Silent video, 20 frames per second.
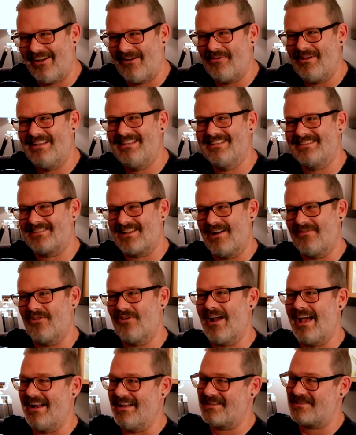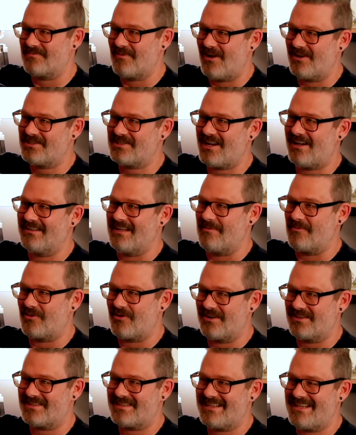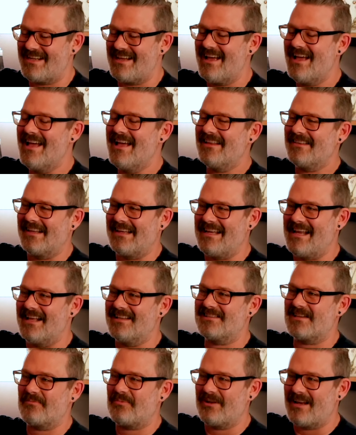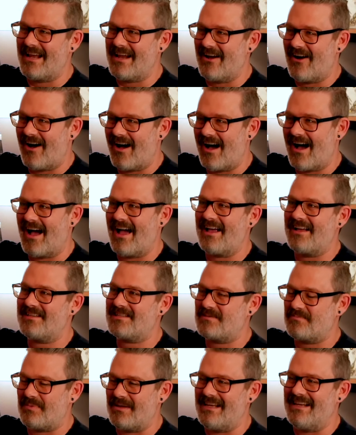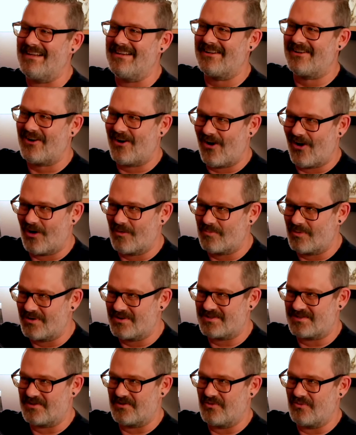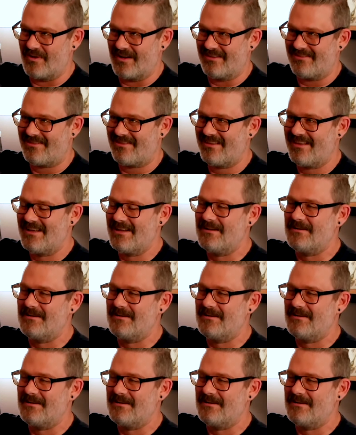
we discover, and a small child named Christy that he ends up in a high speed car pursuit with.